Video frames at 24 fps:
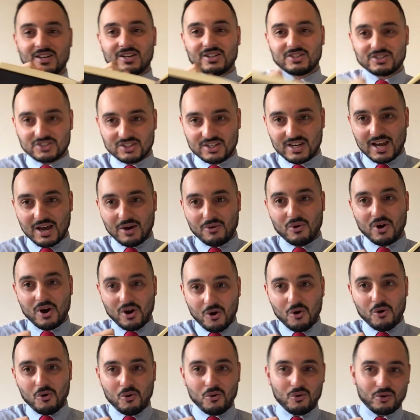to now,
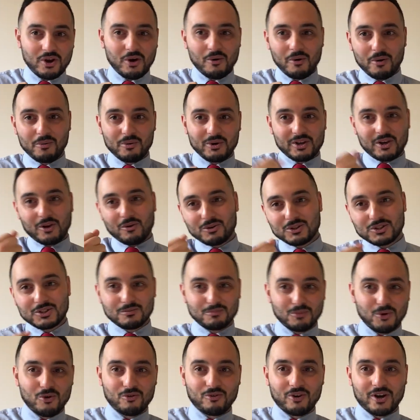"Oh no, I want to go on some
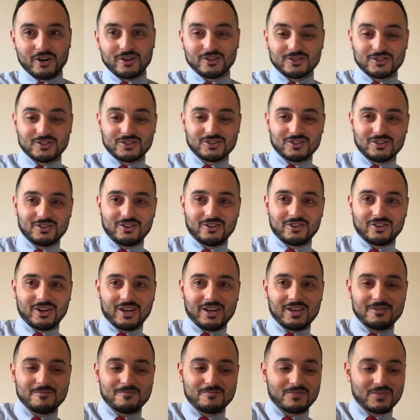more rides."
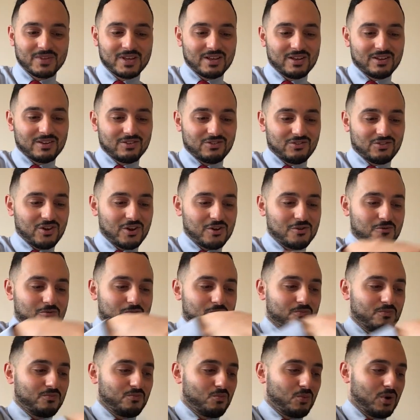Okay. So
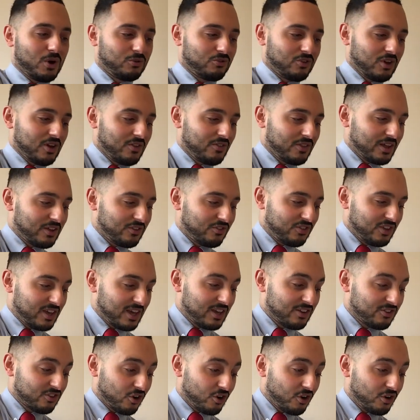well done. That's the
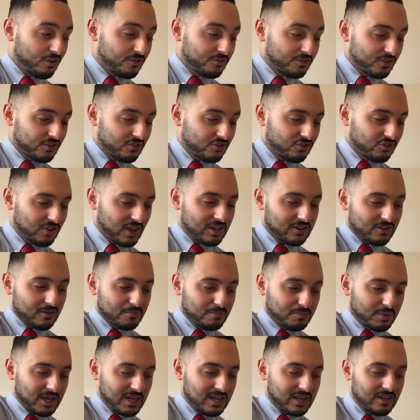end of set
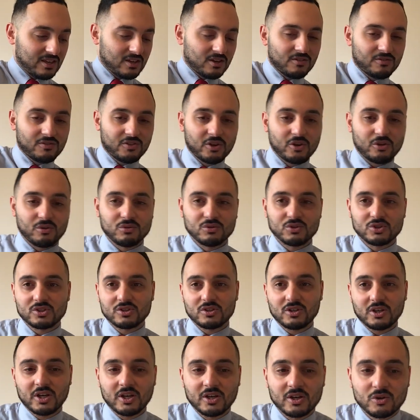B of those
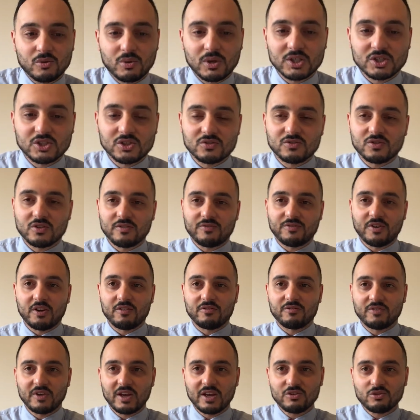uh, questions for the fun
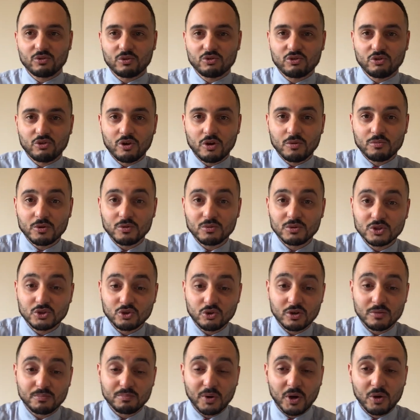fair. So I do hope you
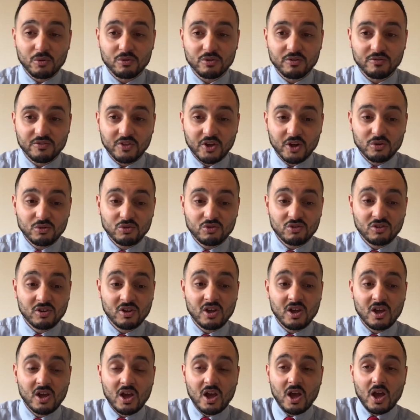enjoyed both of those.
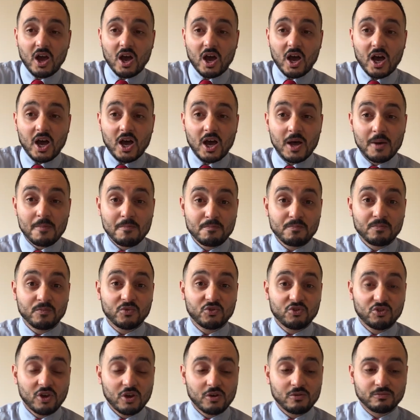Um,
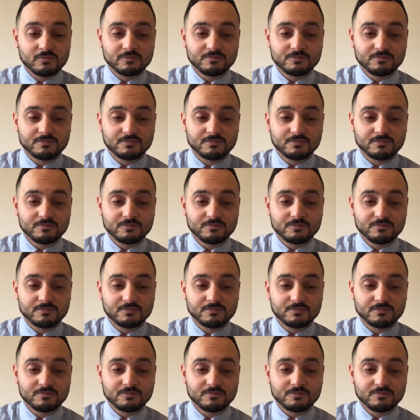so